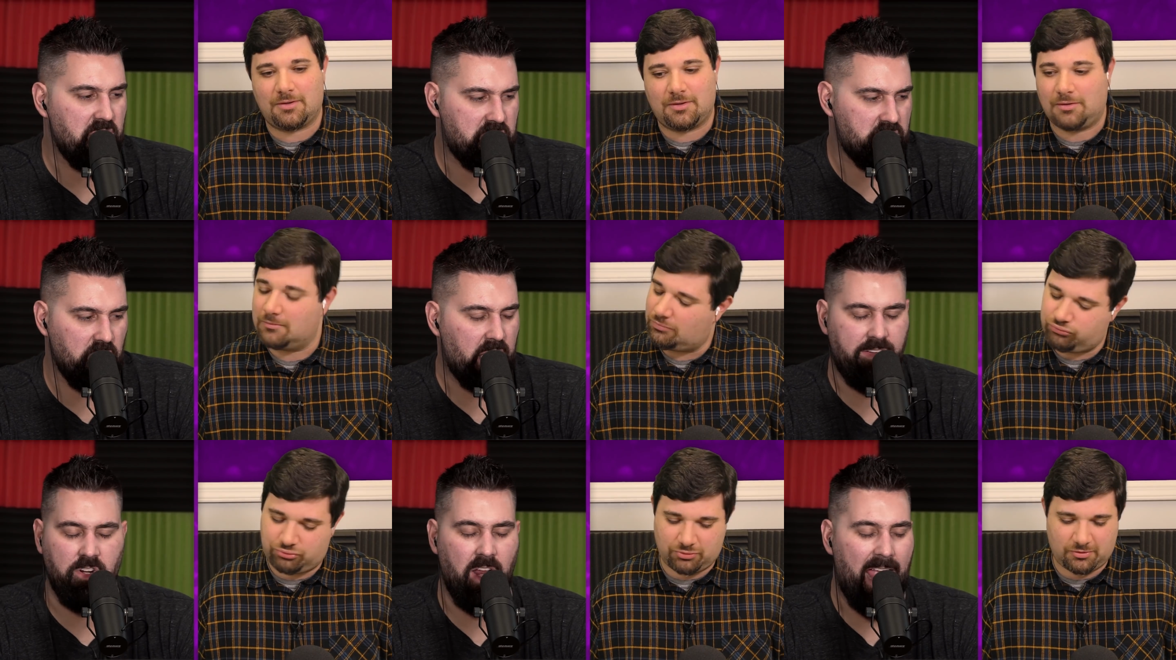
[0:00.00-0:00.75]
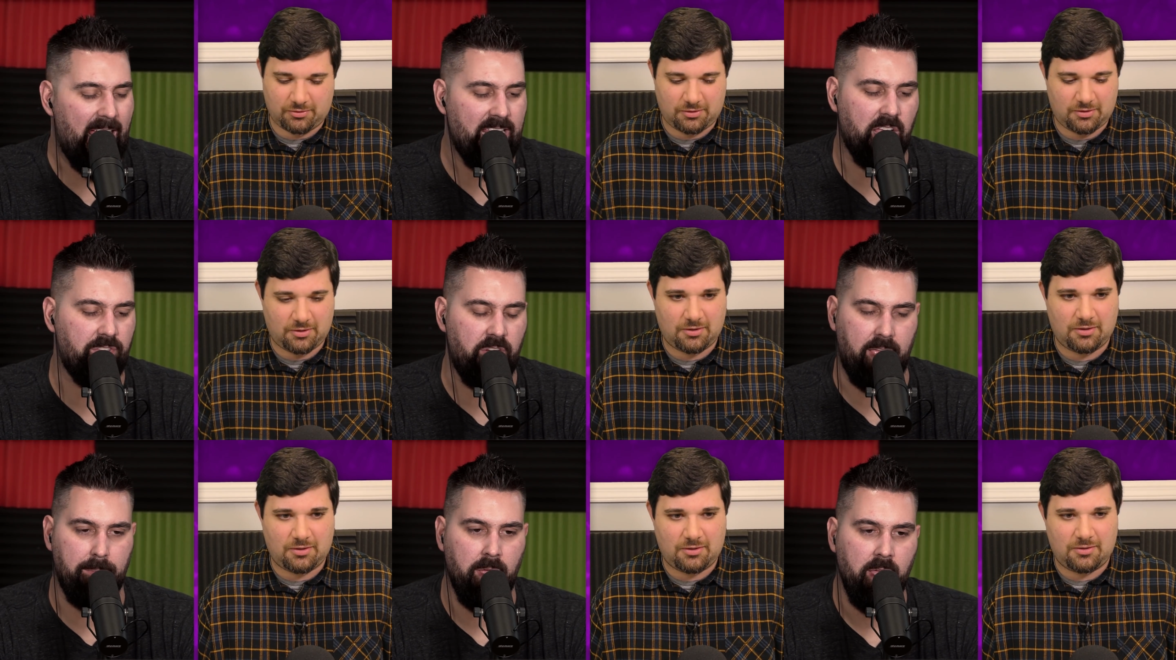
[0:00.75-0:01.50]
Speaker 1: They should have given her any
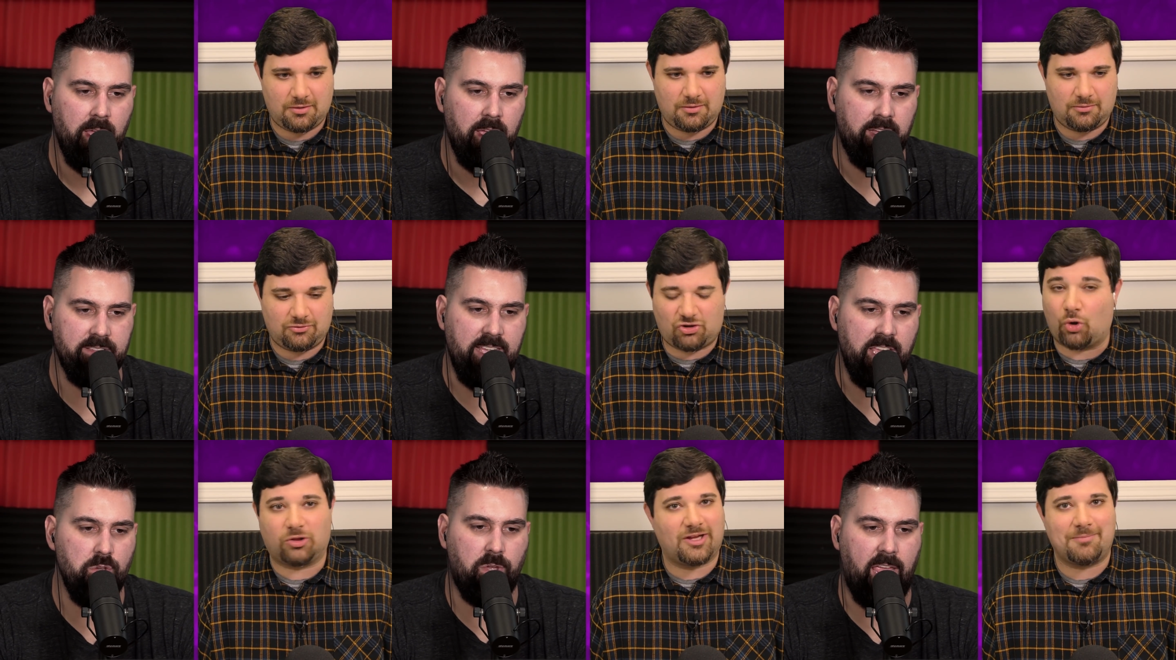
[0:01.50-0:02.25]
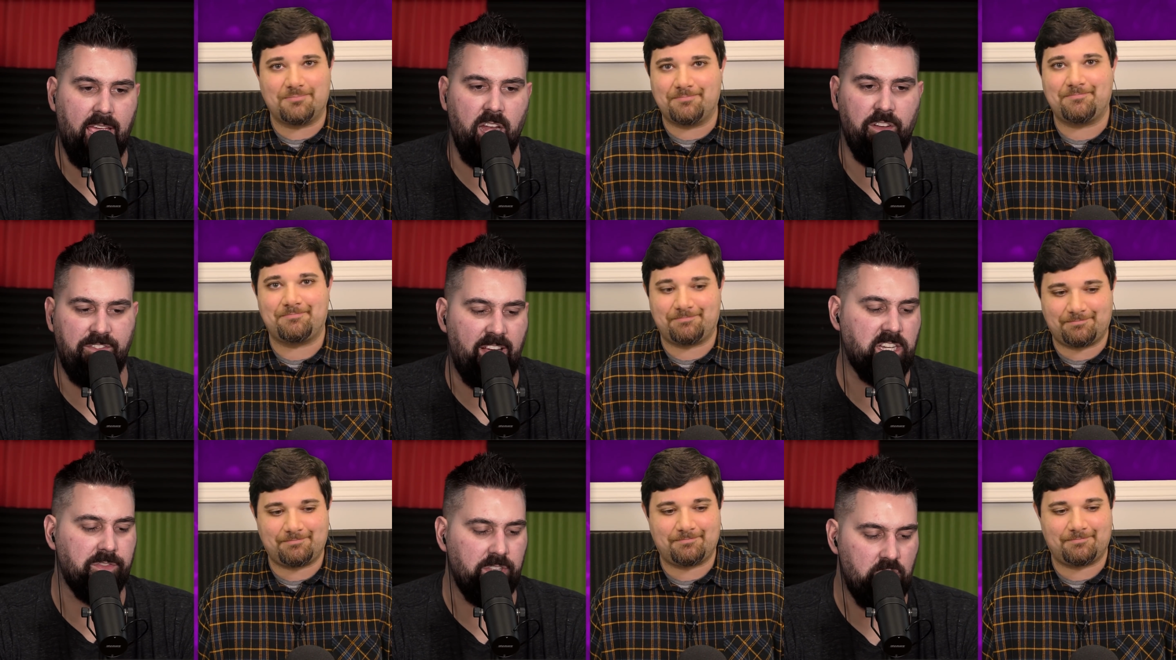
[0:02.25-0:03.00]
other name
Speaker 2: because now you can't
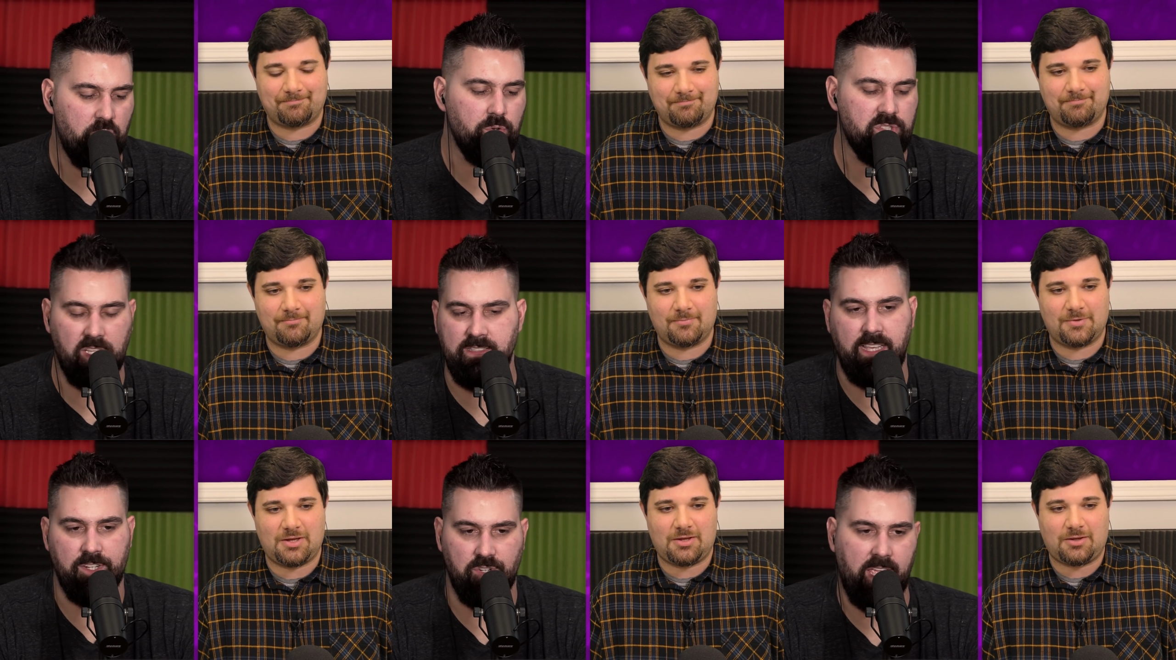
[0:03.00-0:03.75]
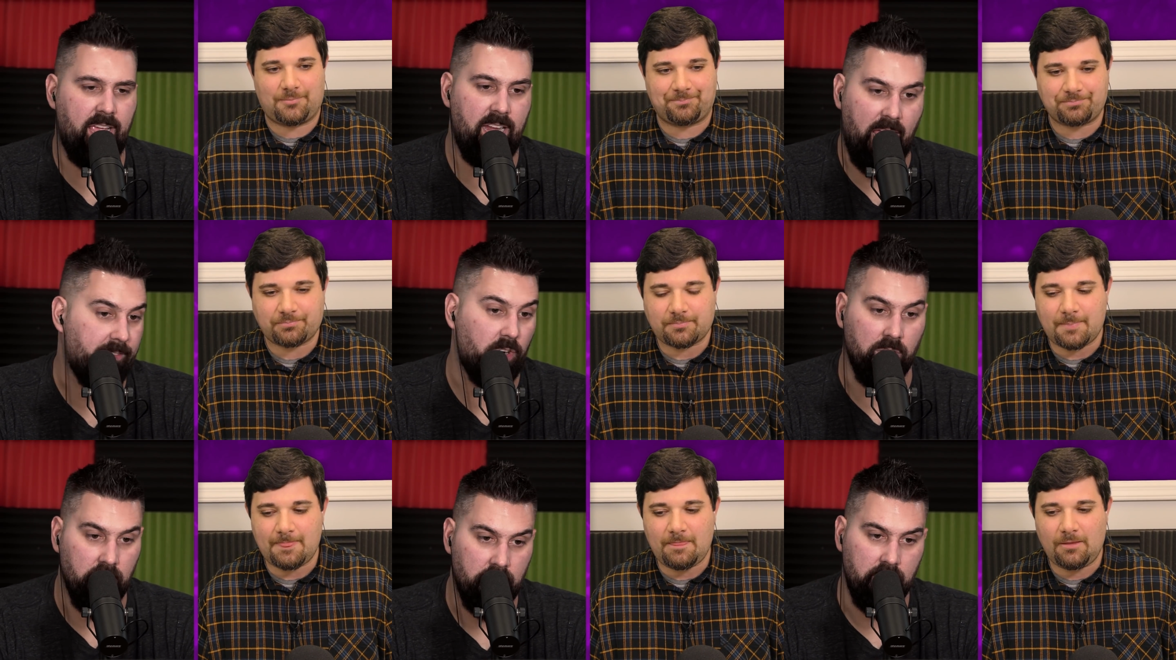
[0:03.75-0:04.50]
effectively use Cassandra Cain
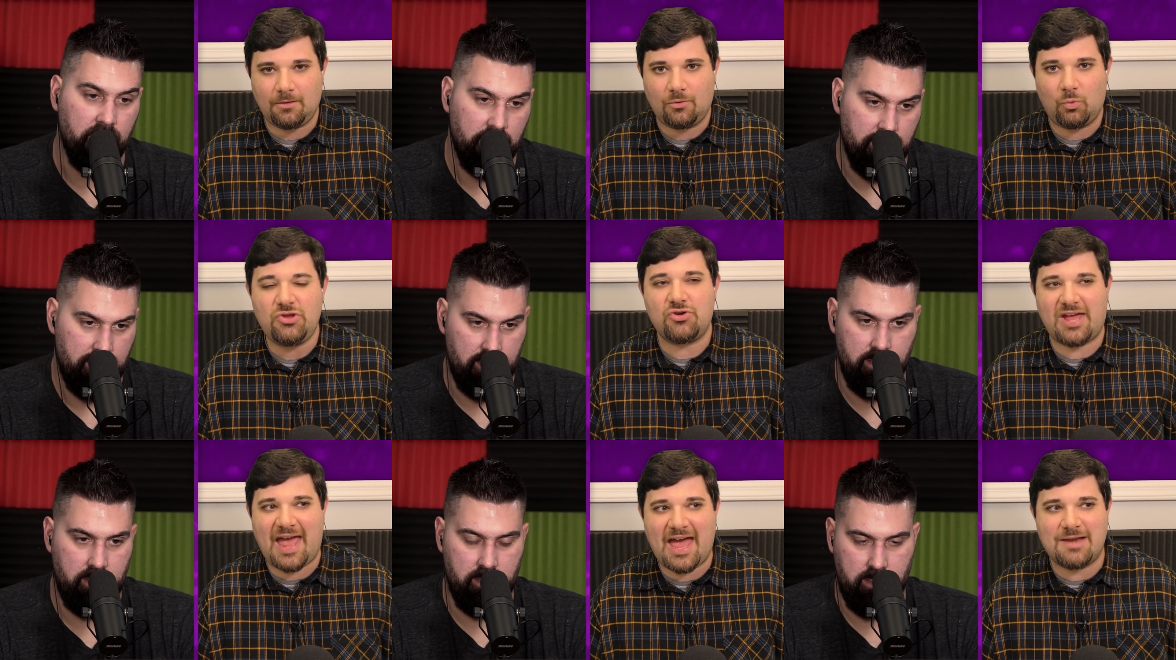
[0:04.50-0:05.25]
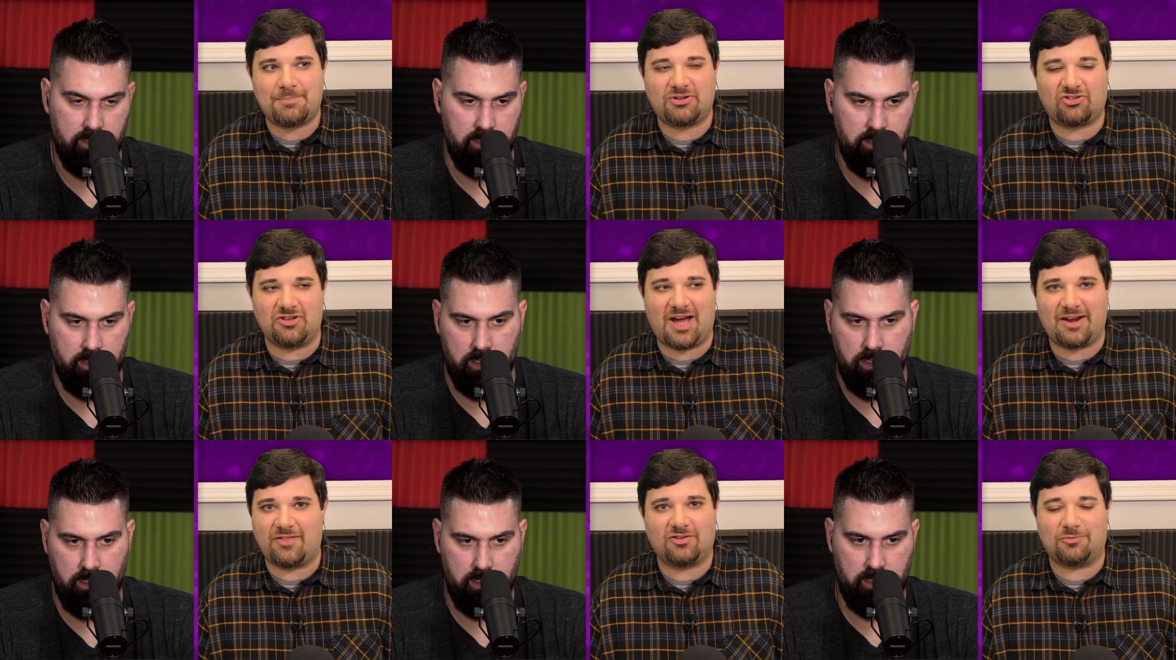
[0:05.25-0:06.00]
ever. Well, you can, but just
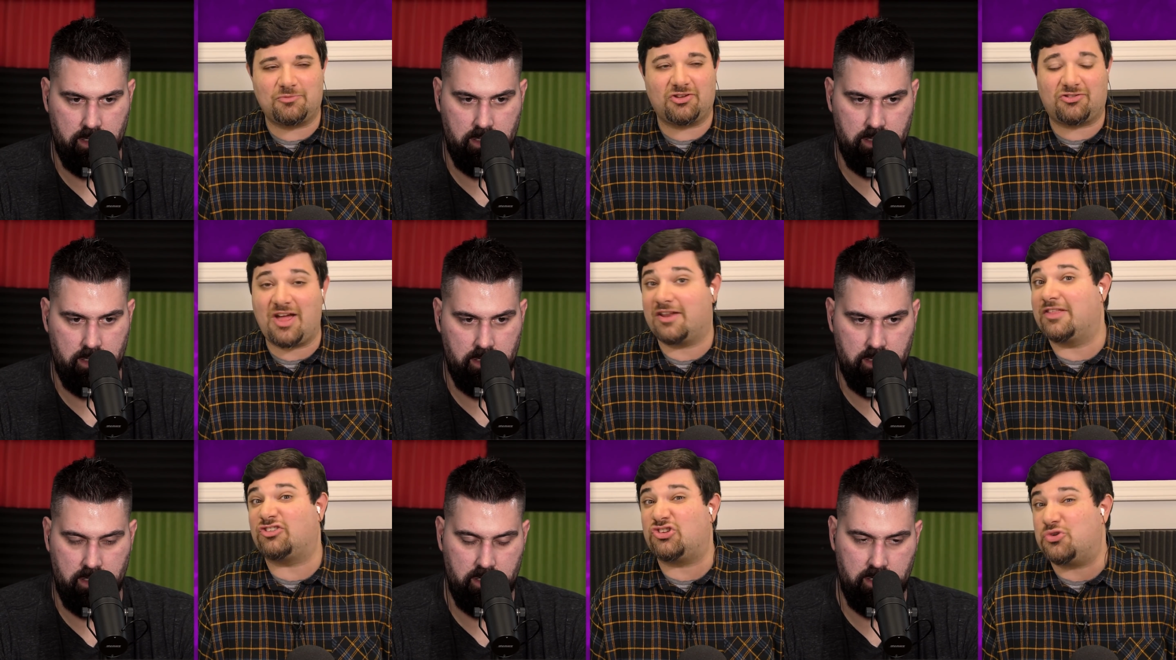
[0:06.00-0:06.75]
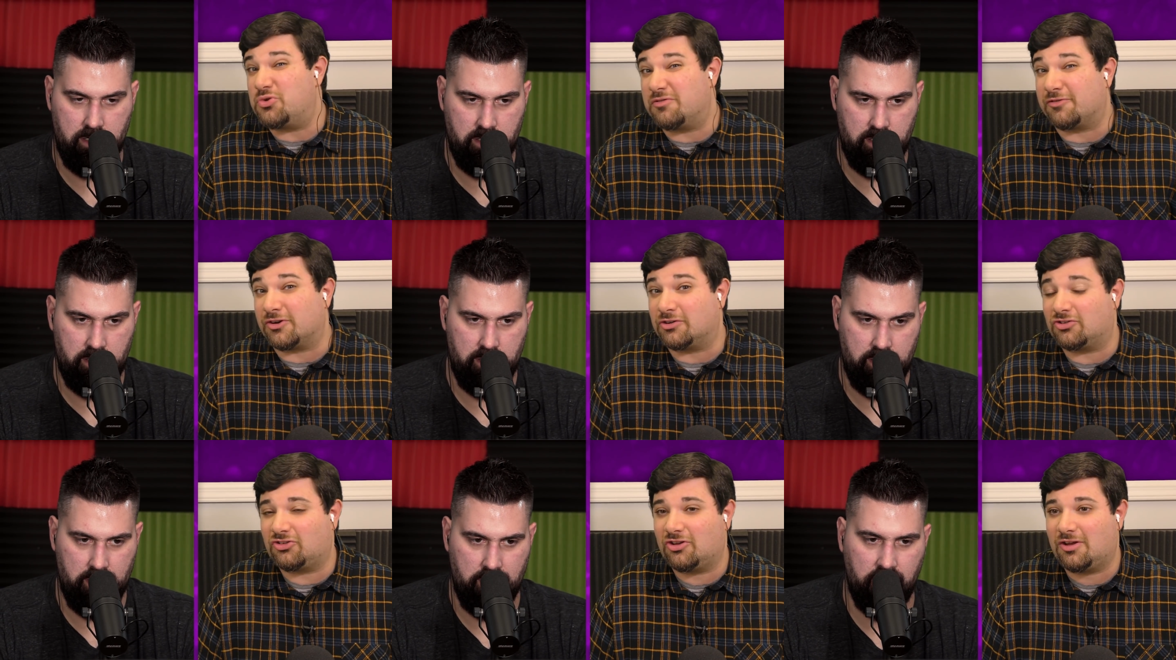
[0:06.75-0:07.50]
not in this
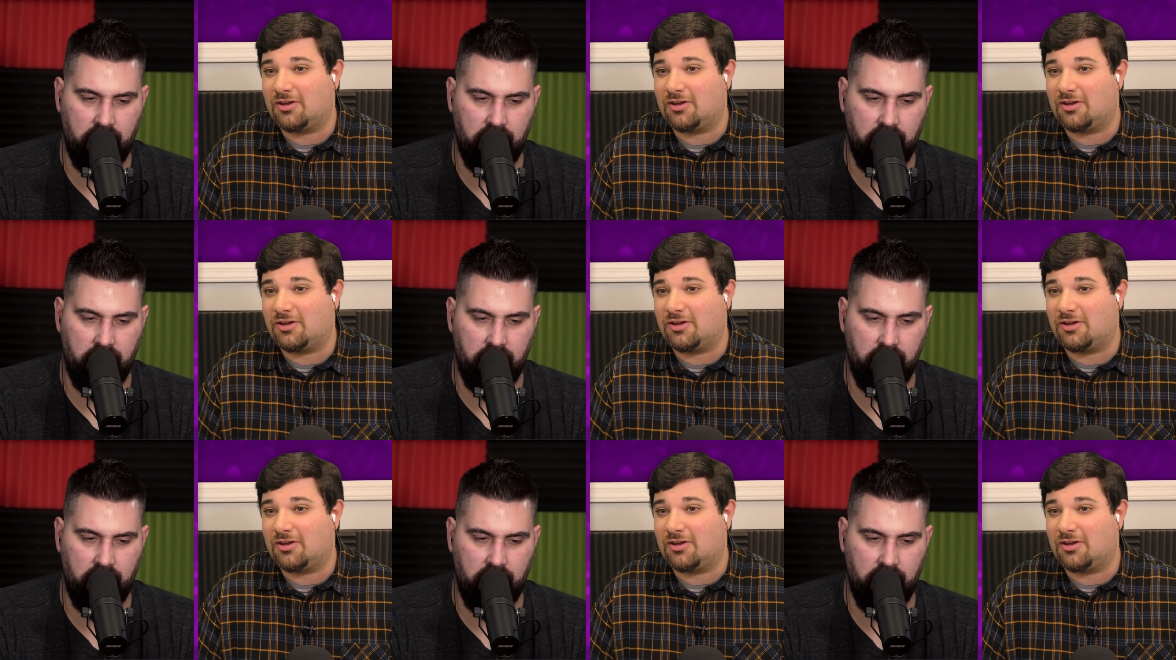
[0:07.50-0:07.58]
universe.